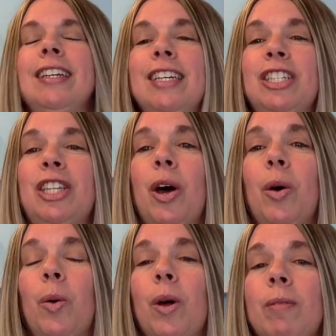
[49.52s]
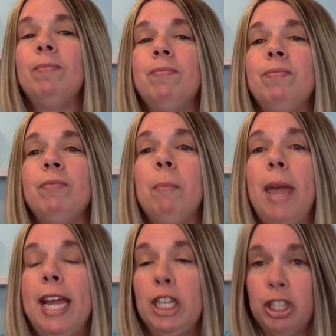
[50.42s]
So
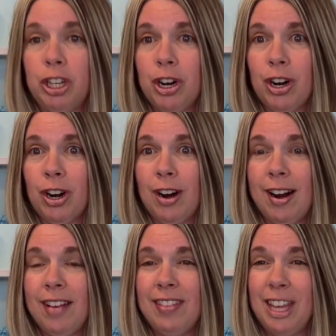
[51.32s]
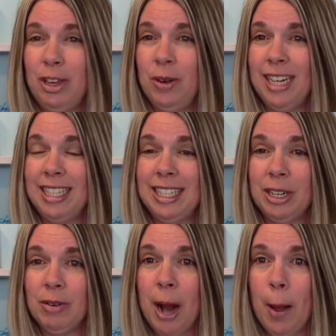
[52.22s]
make sure that you guys stick
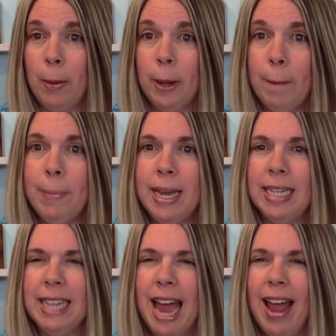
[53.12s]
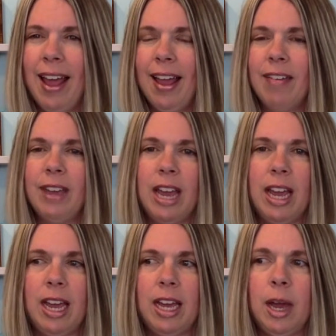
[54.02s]
around because I have
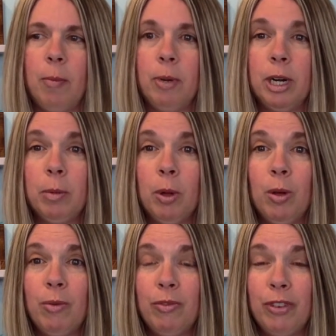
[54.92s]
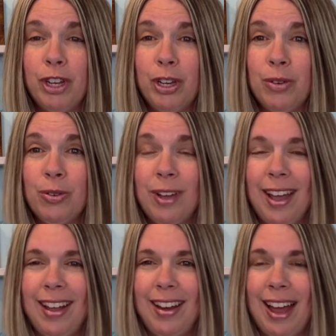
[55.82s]
a printable for you
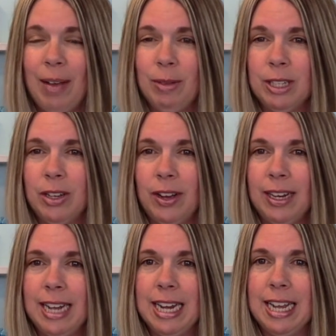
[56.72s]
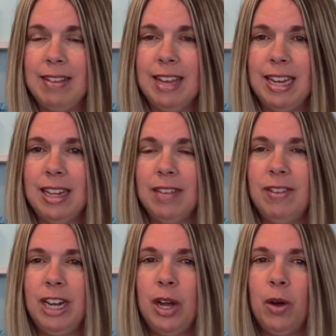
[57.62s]
and I will tell you how to get it at the end of the
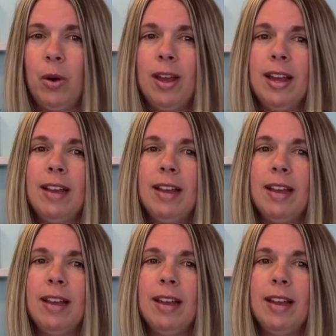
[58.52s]
video